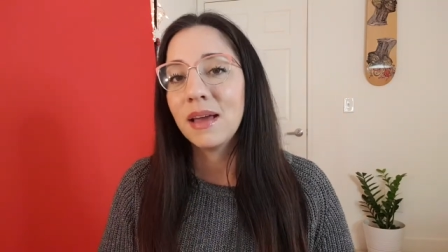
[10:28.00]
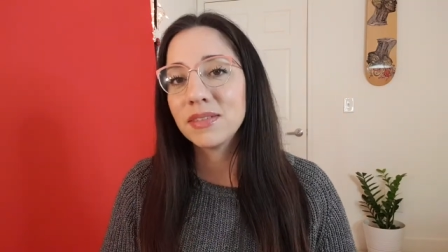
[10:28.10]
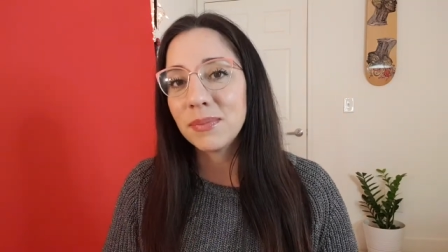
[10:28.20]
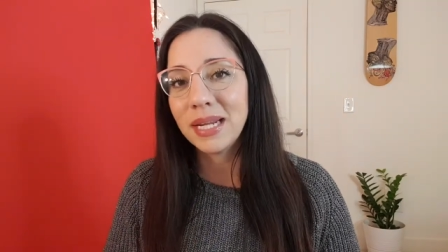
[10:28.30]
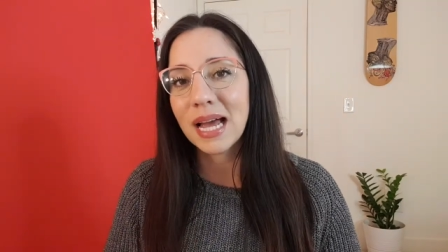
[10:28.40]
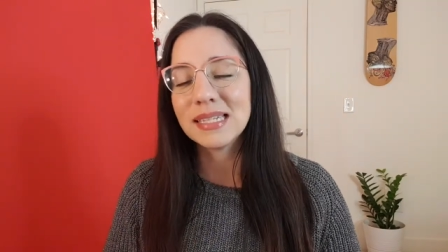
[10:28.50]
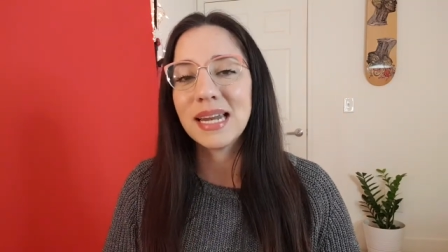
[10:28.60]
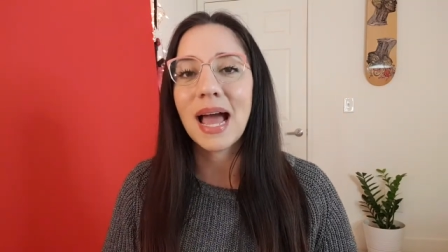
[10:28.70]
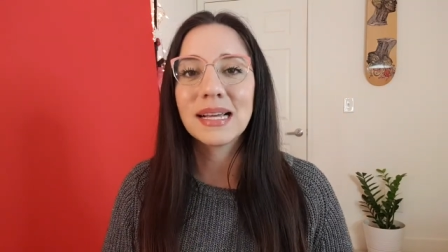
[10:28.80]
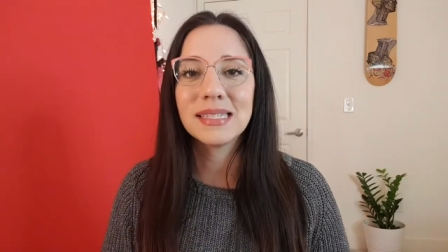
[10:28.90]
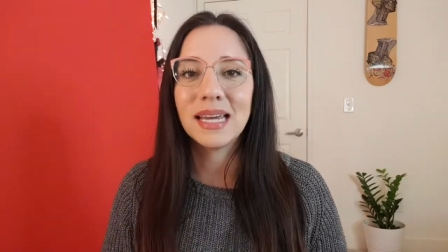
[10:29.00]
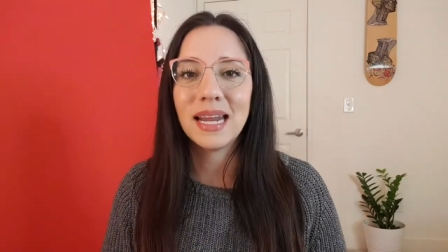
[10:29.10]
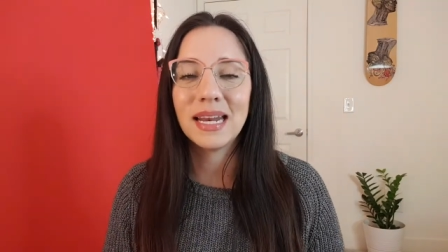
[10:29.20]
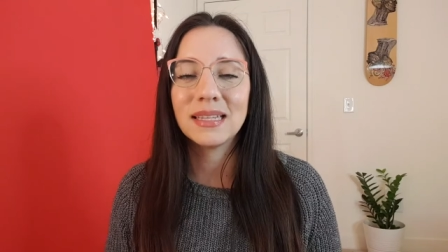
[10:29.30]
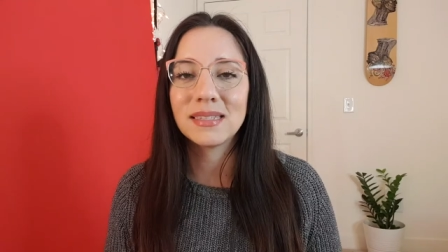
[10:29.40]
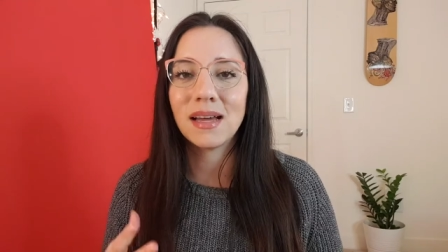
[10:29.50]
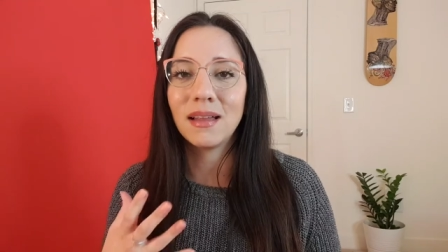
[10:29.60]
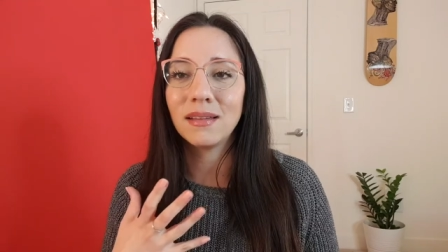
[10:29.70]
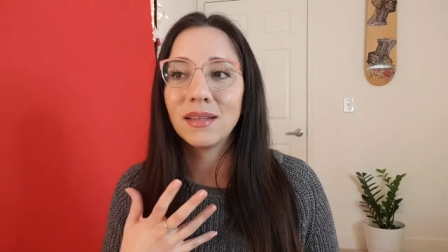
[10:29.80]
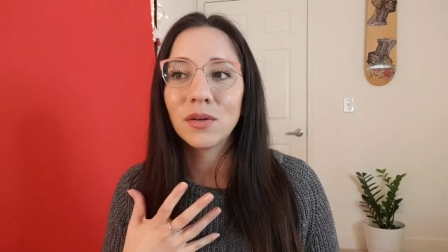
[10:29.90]
if somebody has an accent and it's
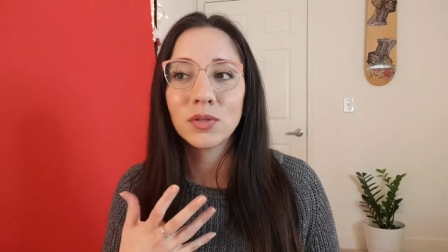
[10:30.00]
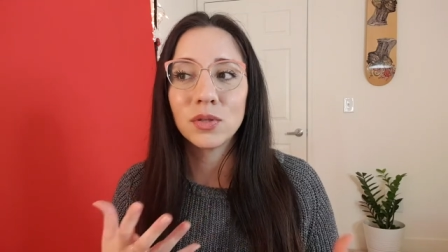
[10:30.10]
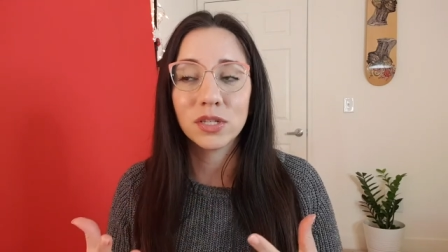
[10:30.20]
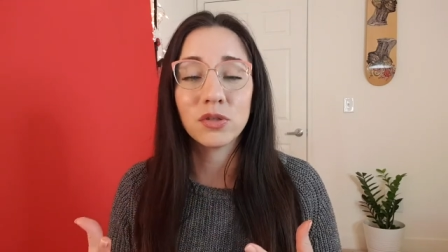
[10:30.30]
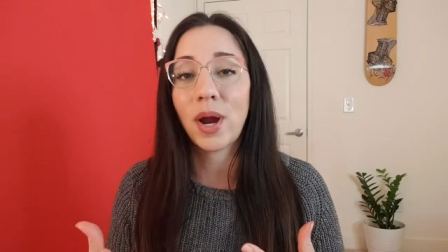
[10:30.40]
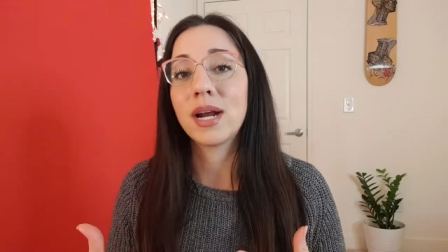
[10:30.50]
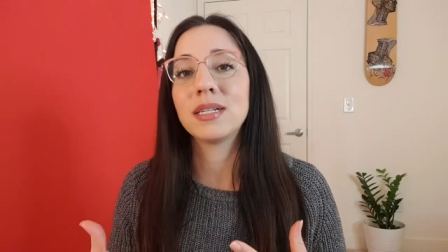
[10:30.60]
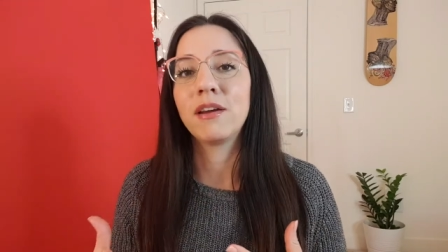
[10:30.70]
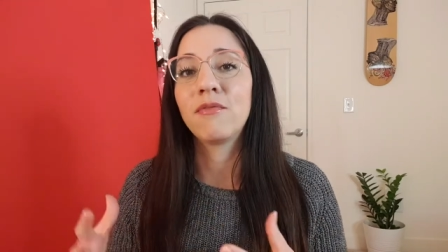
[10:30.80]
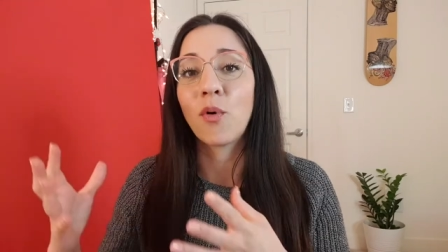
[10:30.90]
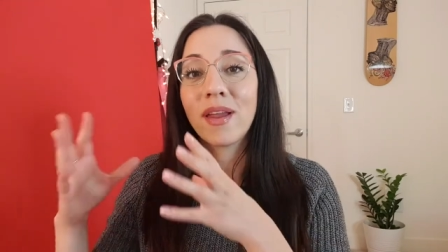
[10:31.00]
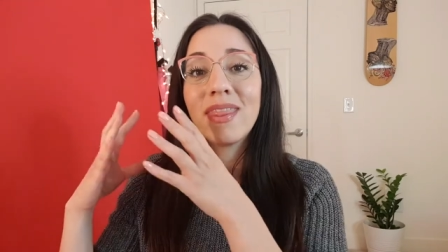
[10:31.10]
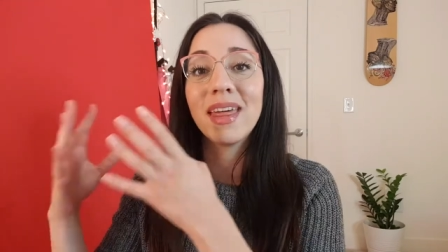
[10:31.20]
a little too distracting for